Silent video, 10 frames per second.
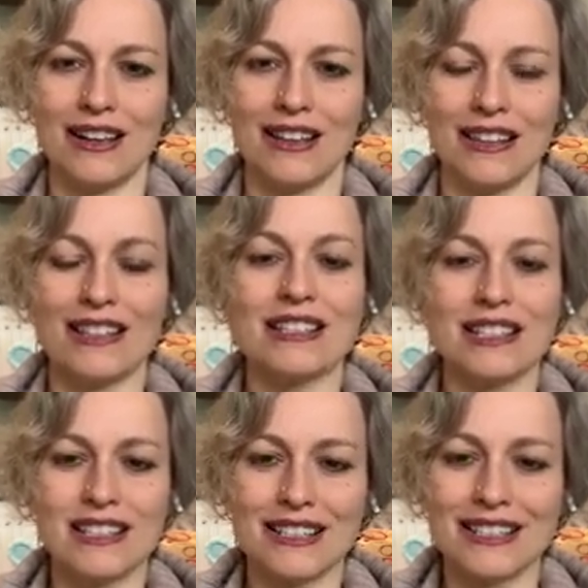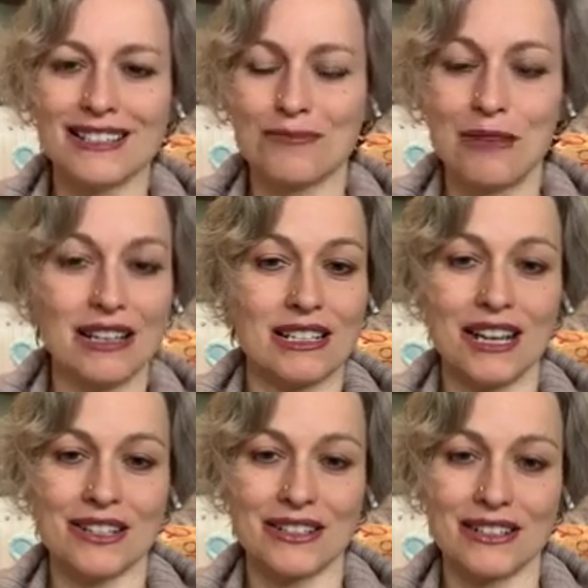this is
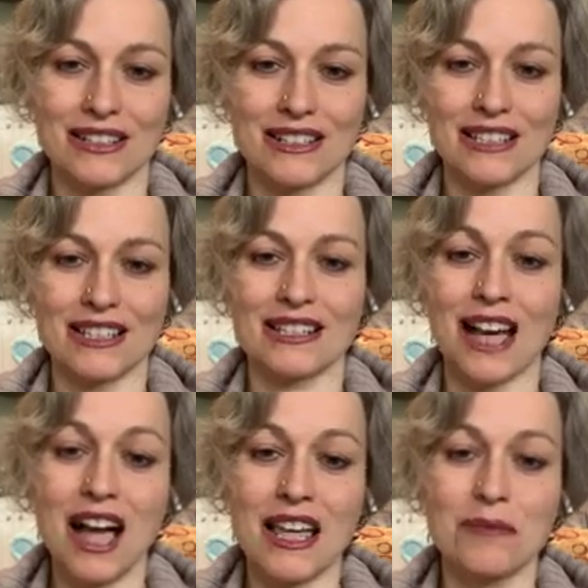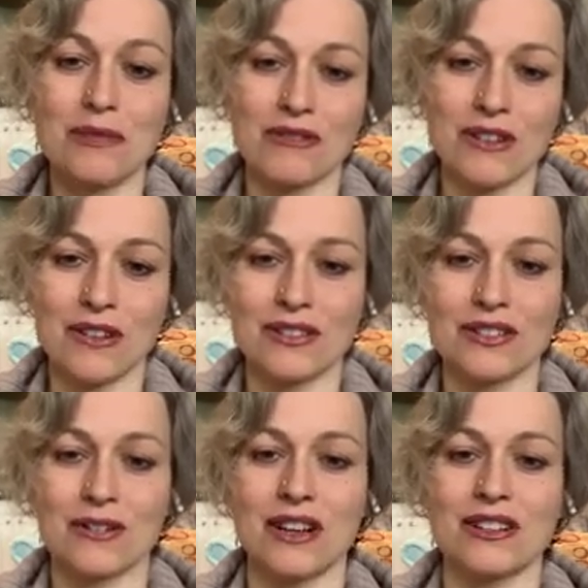meditation. This is a type of
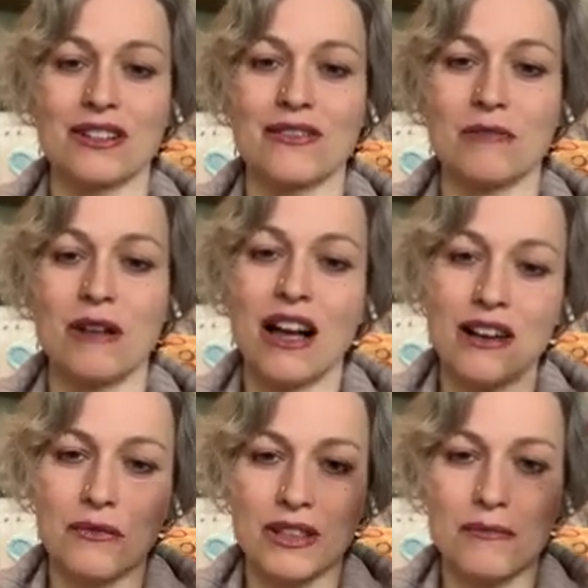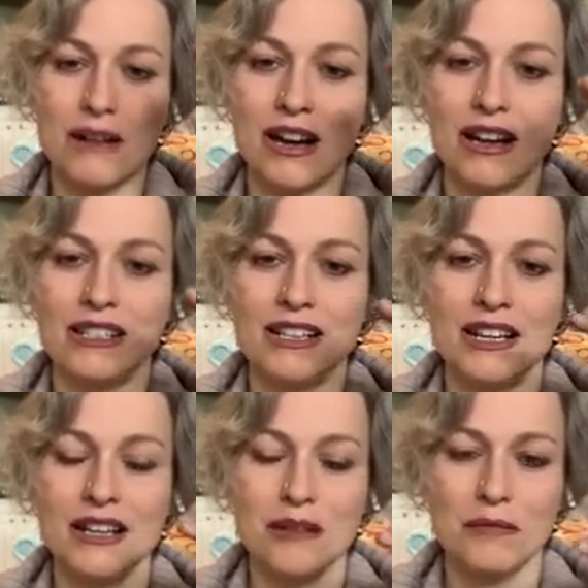concentration of the mind where the mind
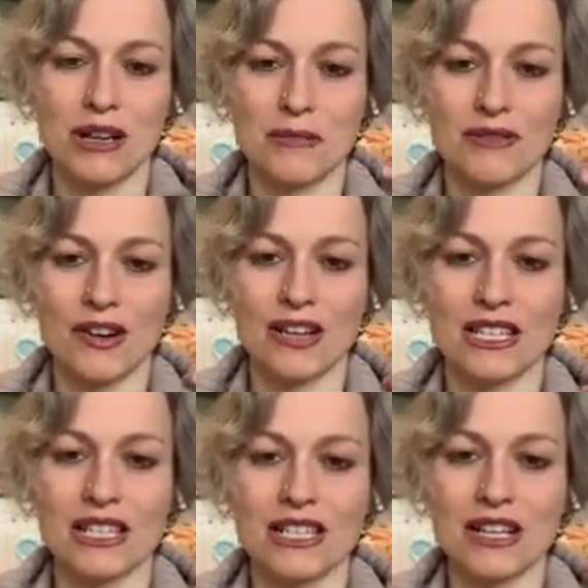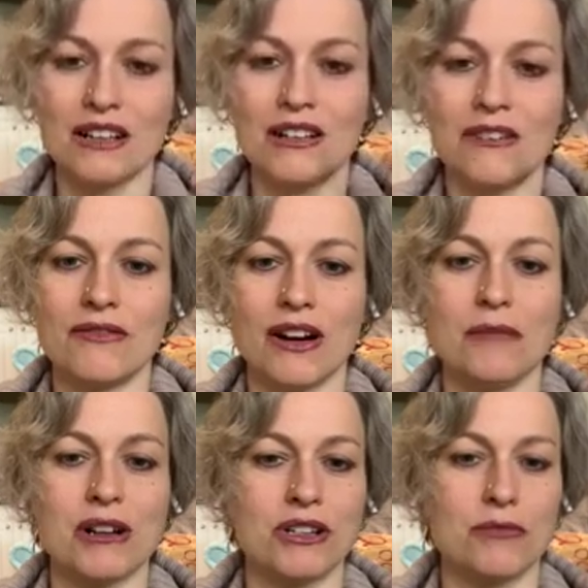becomes very still, very
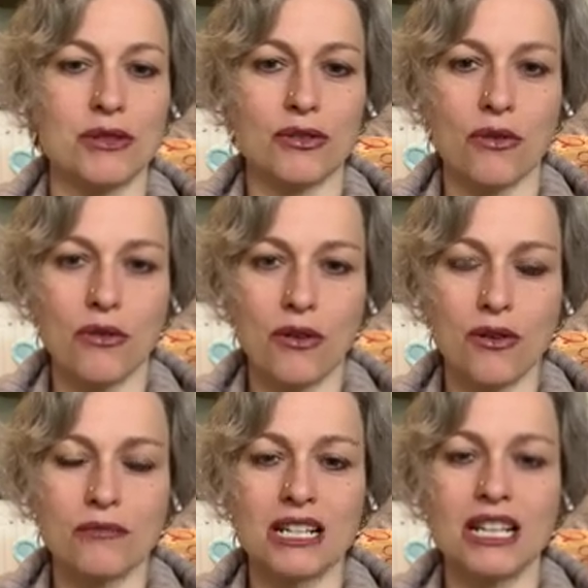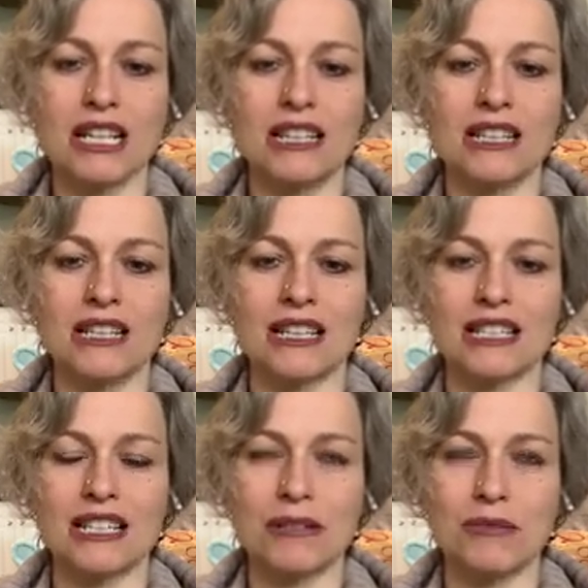much absorbed in the
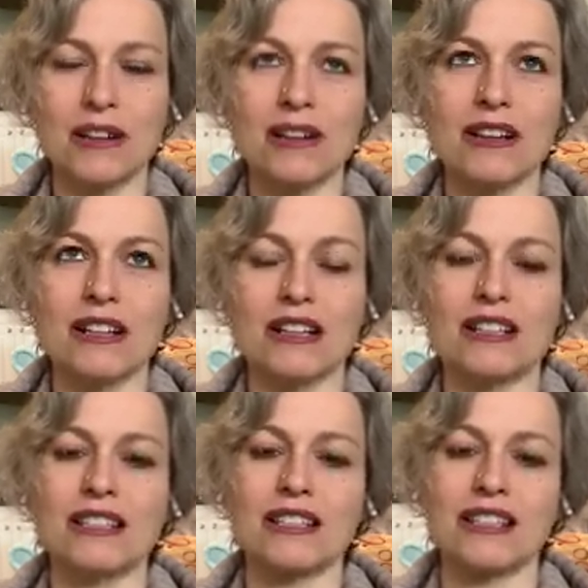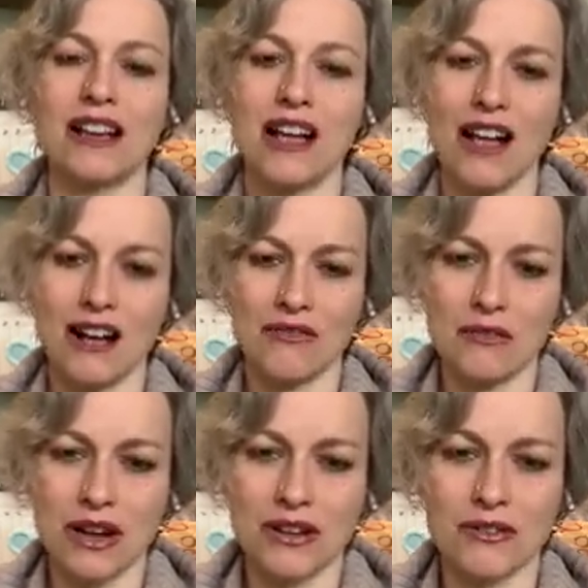experience of
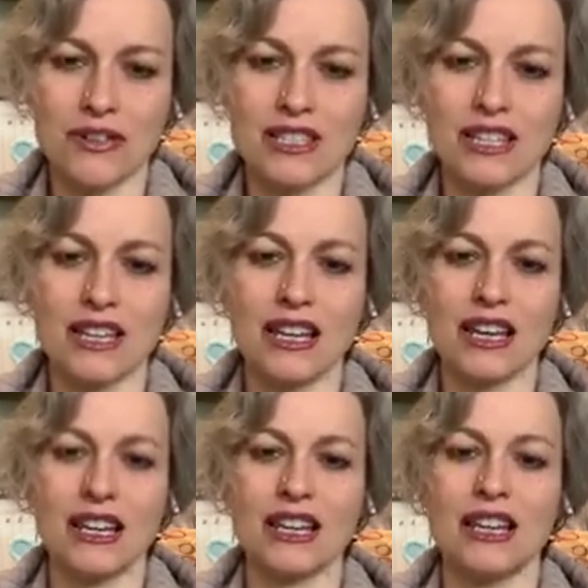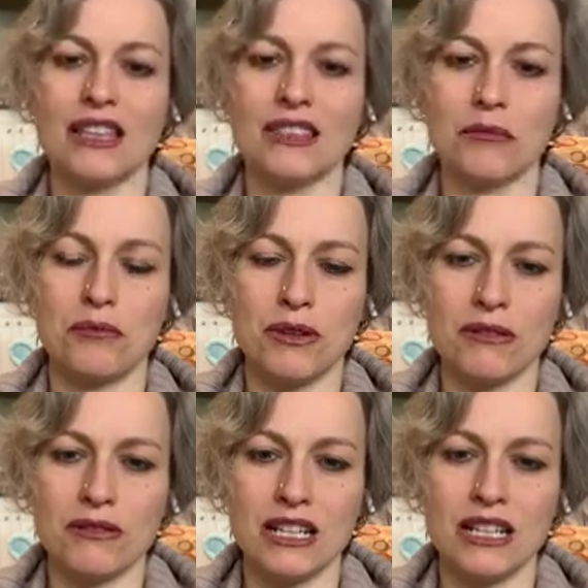what you're seeing, in the
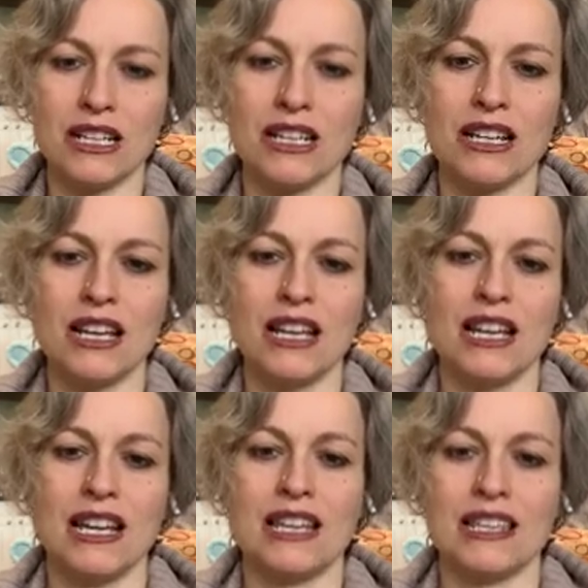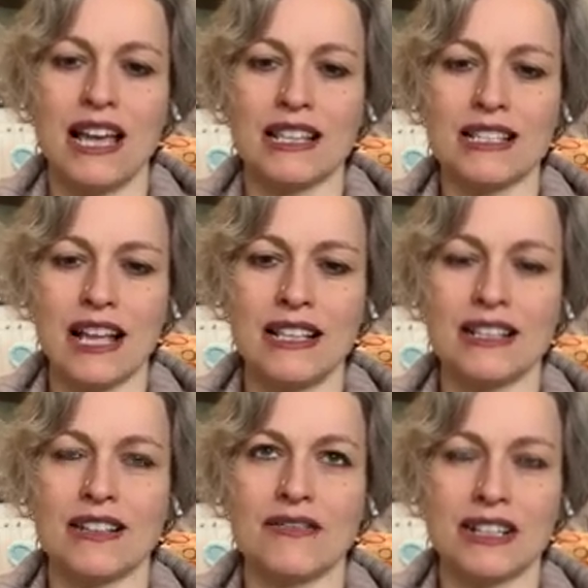beauty, in that sense
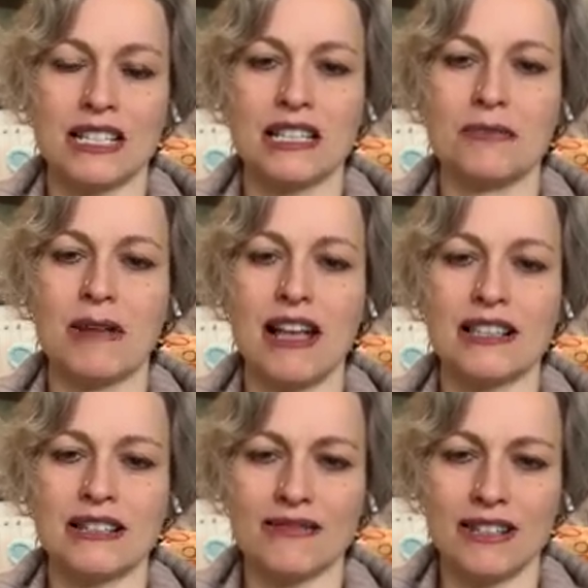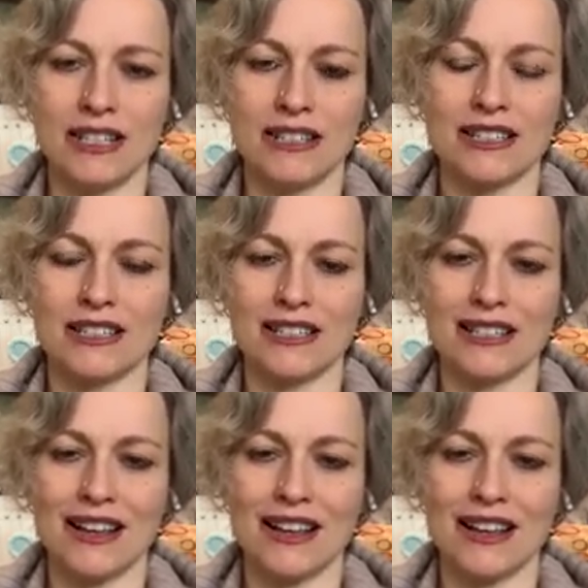of expansiveness.